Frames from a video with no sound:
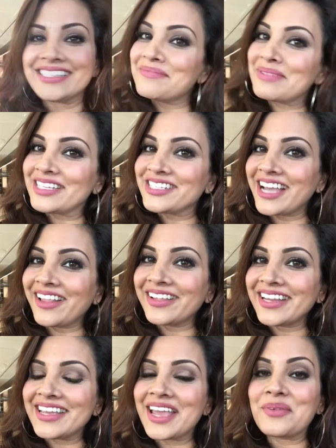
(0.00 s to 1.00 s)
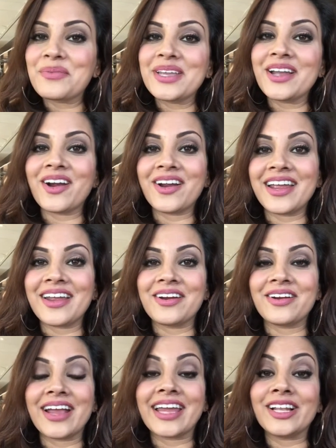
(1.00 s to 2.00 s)
it's me, Shalini, and we are
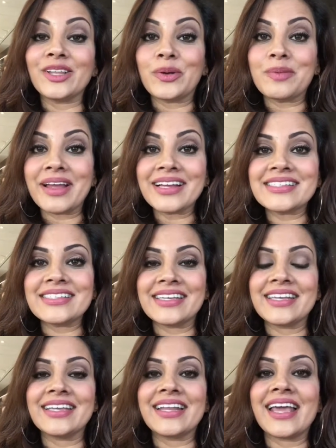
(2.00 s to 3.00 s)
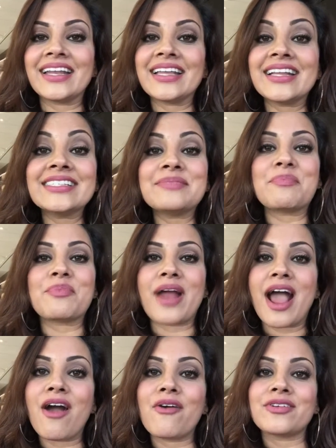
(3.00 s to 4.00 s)
here at Allure Magazine, and it is
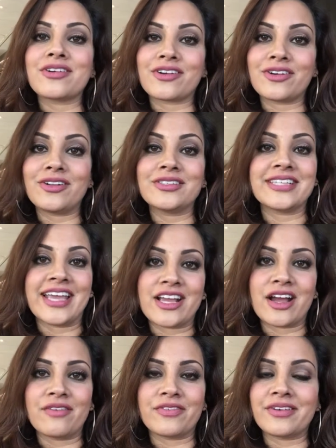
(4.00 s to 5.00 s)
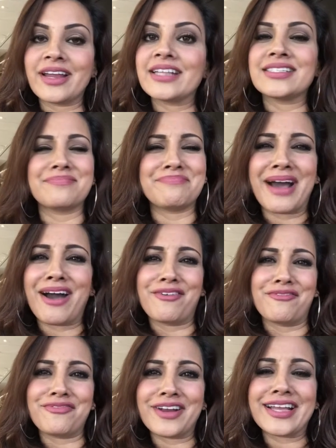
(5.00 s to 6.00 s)
Brown Girl Takeover, and it's about
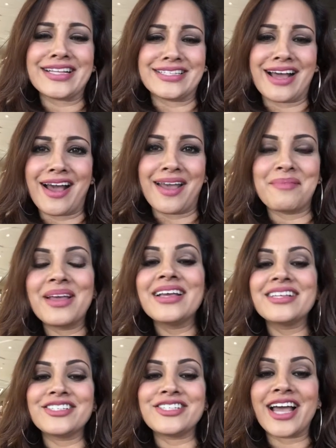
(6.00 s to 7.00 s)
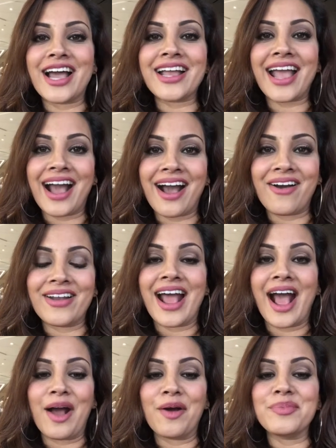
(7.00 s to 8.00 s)
freaking time. Check out
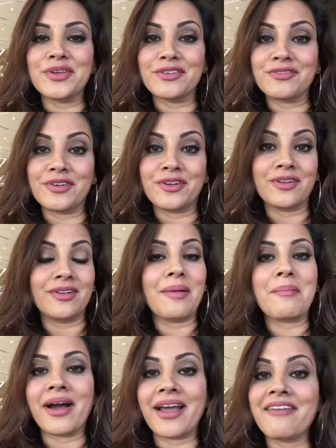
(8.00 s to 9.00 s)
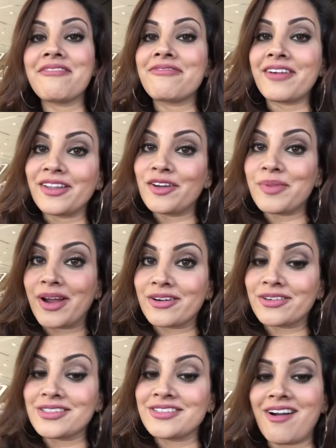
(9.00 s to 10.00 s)
how beautiful my fellow brown
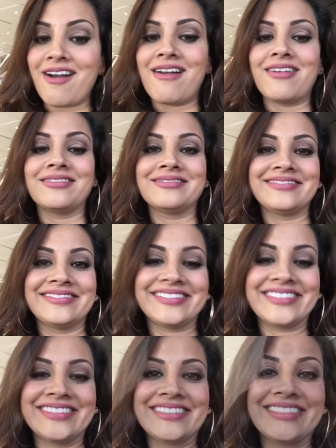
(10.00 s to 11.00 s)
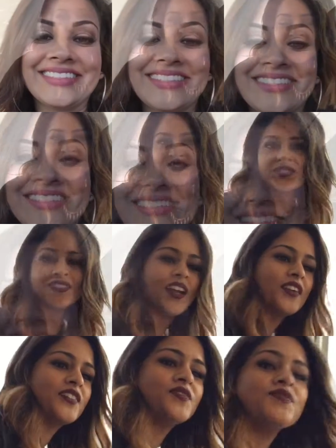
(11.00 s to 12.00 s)
girls are. Say hi.